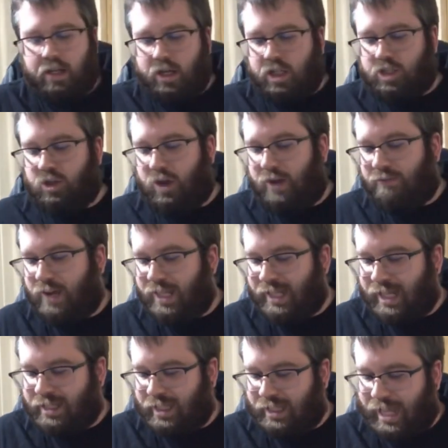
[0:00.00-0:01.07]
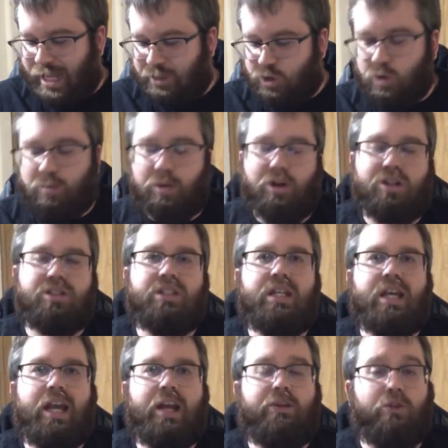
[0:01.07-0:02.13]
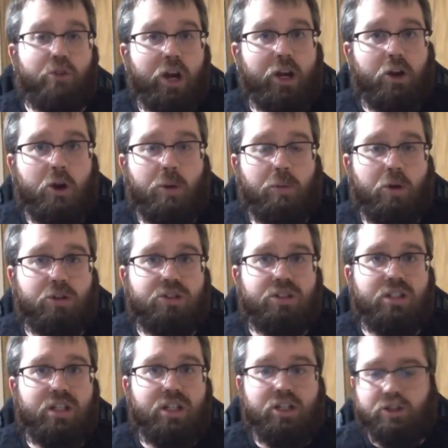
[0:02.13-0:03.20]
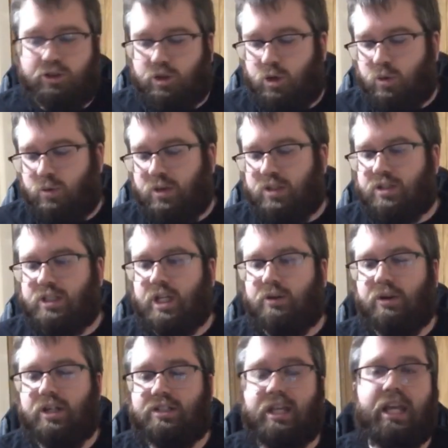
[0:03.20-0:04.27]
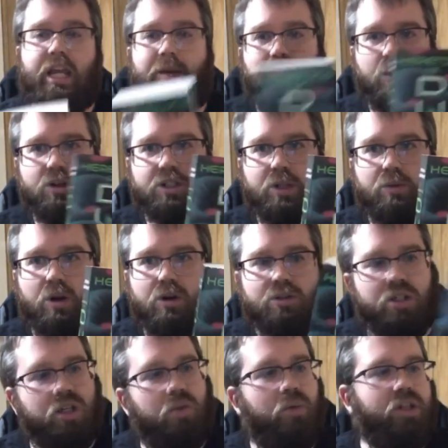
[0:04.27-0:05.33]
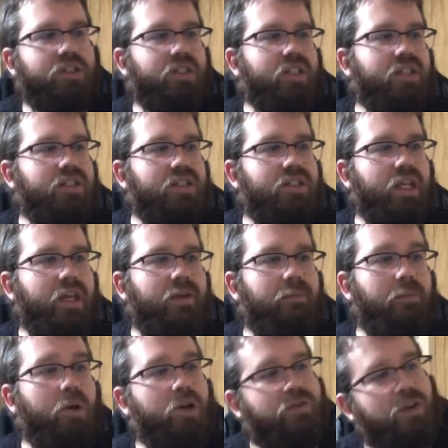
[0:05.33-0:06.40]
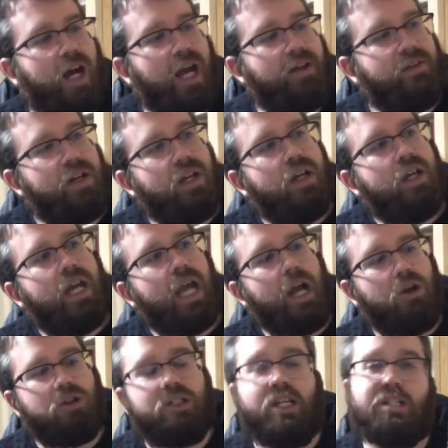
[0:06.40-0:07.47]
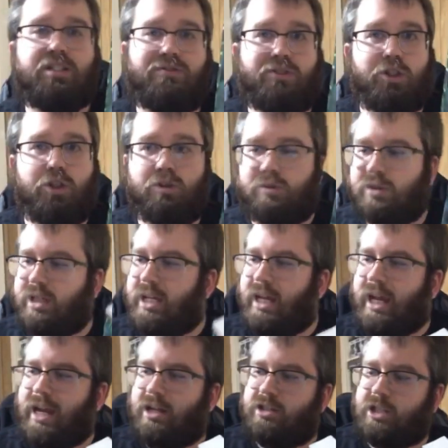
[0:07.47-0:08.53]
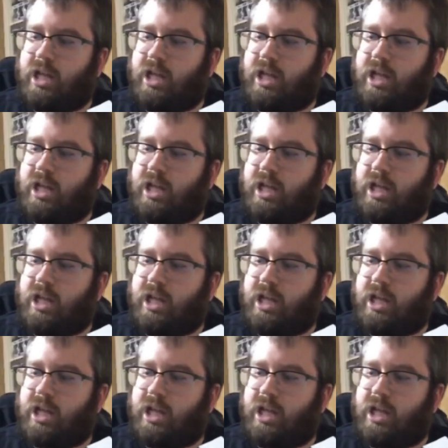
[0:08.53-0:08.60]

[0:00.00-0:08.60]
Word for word: So I finally got the last two books in Frank Herbert's Dune series that he personally wrote, which this is the book five, Heretics of Dune and